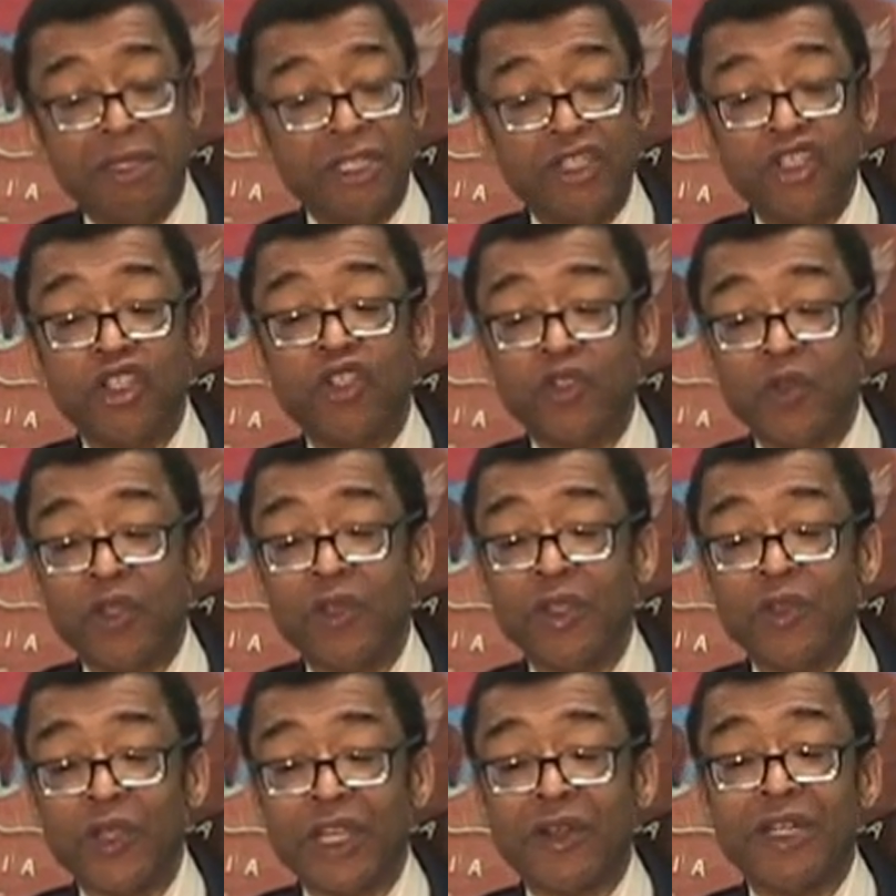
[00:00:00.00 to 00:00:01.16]

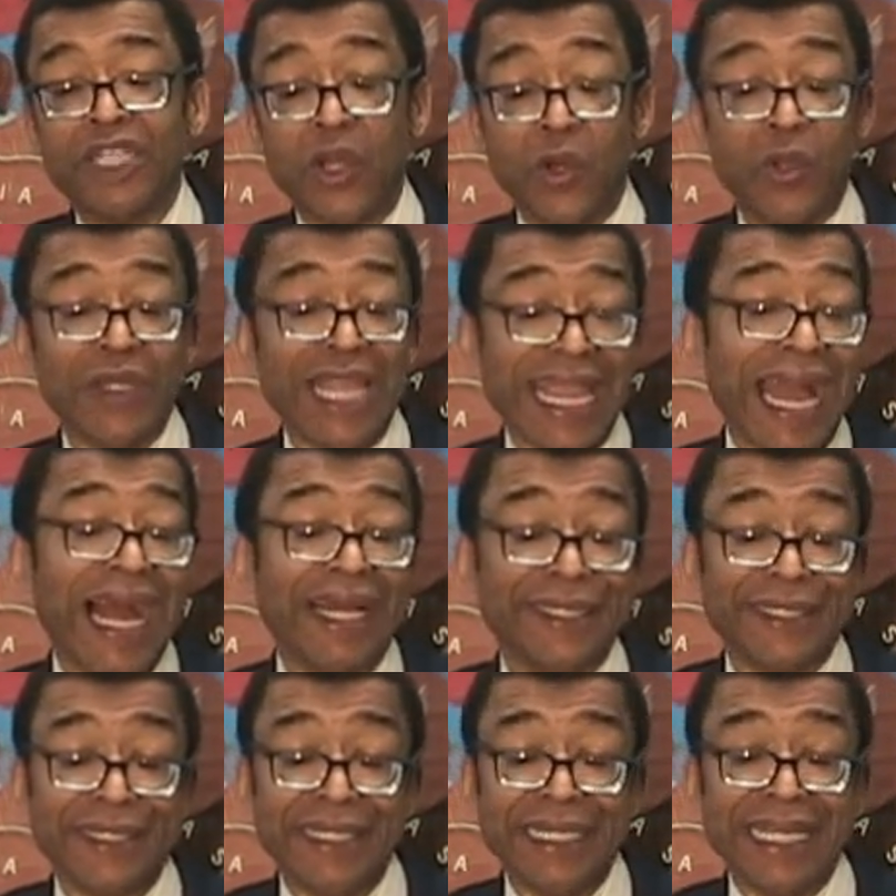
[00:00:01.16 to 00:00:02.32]
you're a total
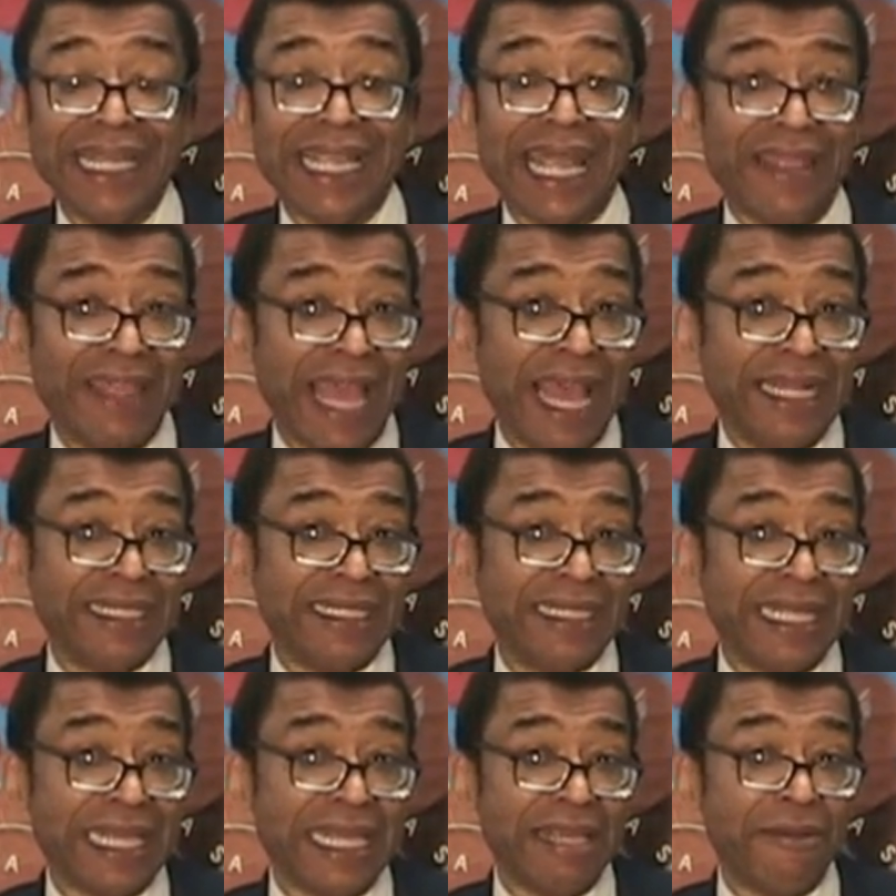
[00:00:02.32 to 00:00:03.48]
chaos. And that's
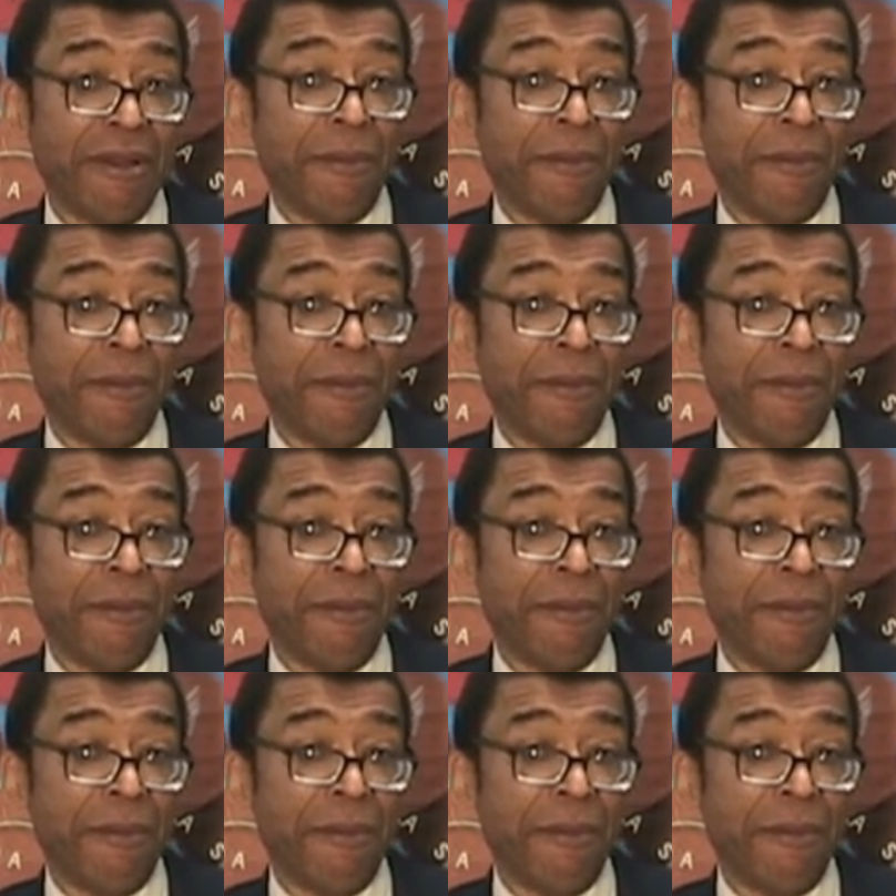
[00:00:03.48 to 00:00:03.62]
the